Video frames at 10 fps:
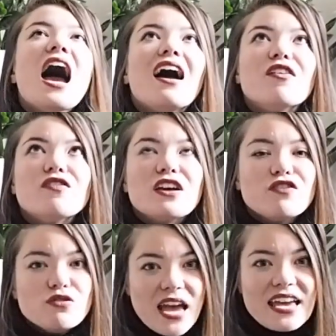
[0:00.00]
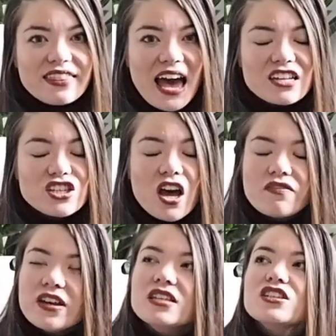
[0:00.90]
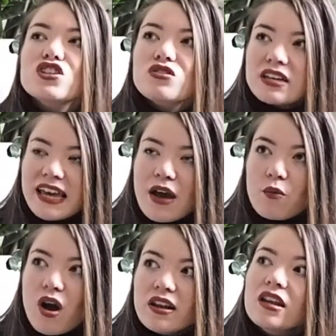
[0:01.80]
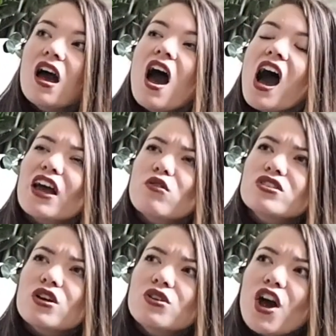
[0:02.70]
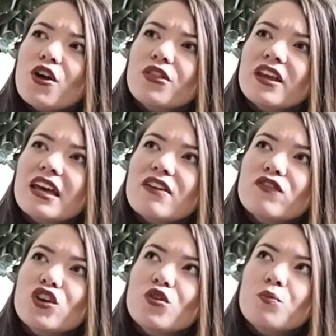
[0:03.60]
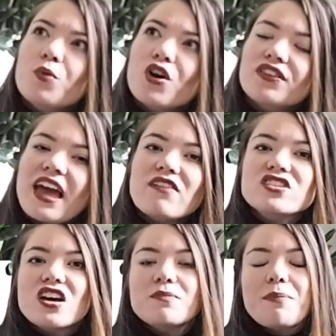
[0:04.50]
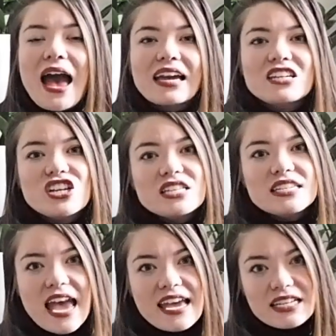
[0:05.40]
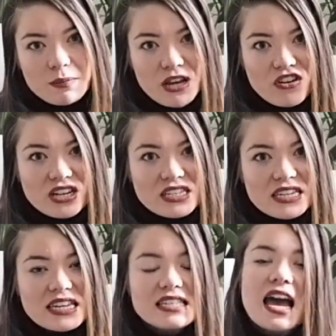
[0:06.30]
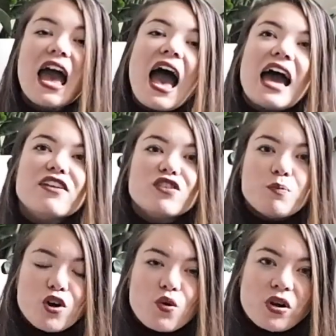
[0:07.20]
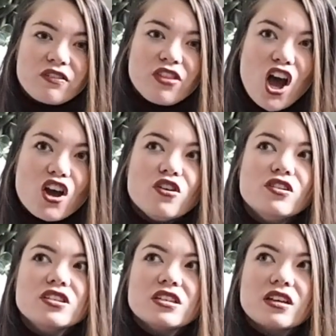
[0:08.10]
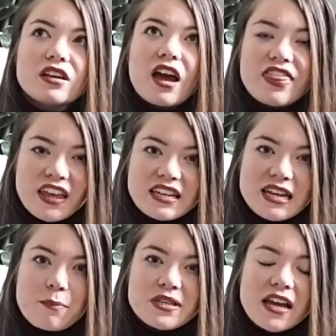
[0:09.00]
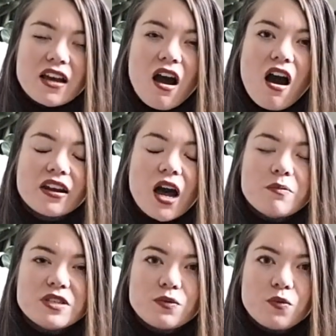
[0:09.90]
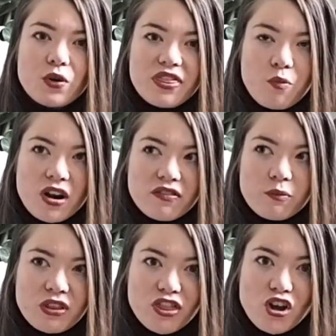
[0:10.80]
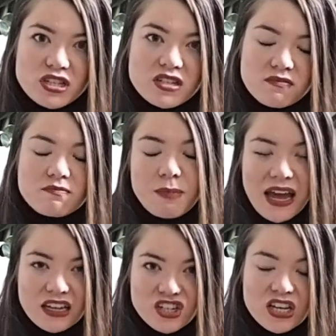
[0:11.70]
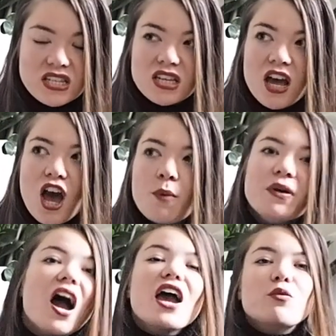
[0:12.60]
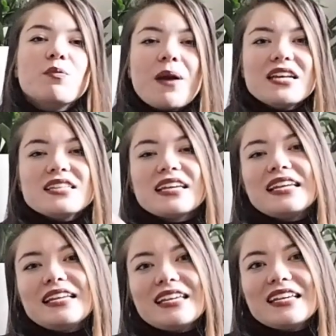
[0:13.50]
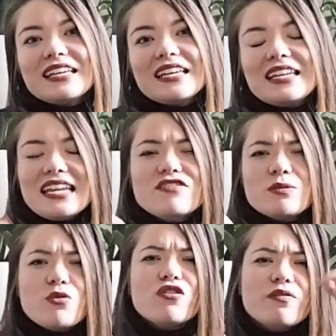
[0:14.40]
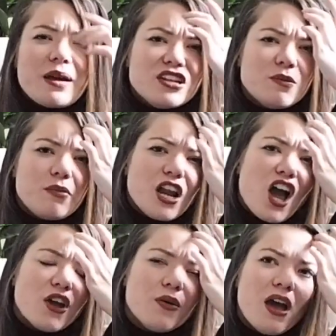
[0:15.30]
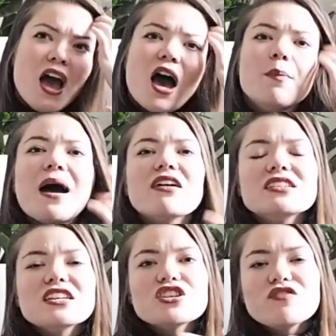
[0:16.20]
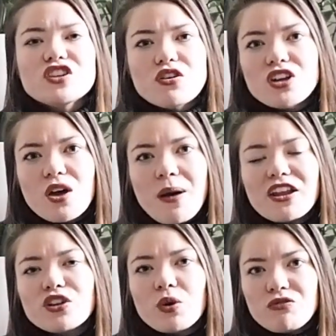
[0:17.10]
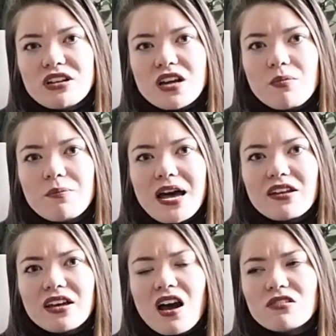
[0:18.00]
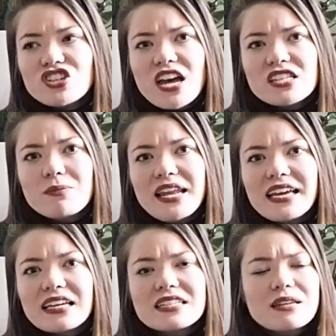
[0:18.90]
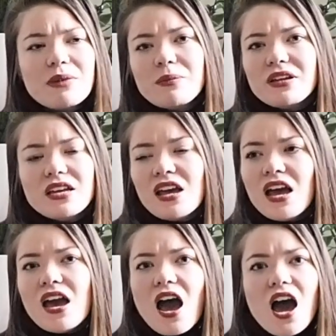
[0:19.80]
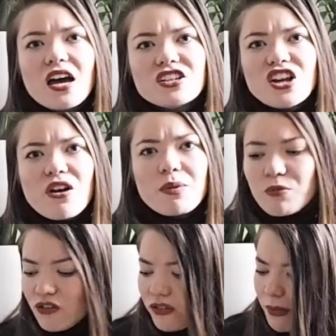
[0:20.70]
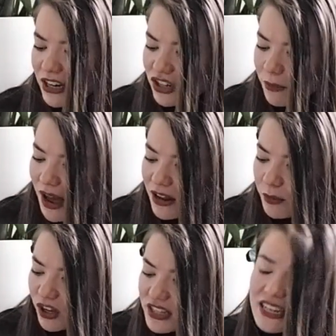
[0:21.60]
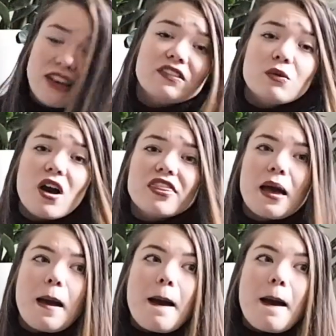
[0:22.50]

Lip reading: If you take that service, you can get one. I also know that if you book, they have certain packages and day experiences, and if you book one of those, I think a 10% card comes with with those packages. But I will basically leave some more information below about it. So if you don't know about it and you want to read up about it, I'll share some links and maybe share a bit more information about it, because they're definitely worth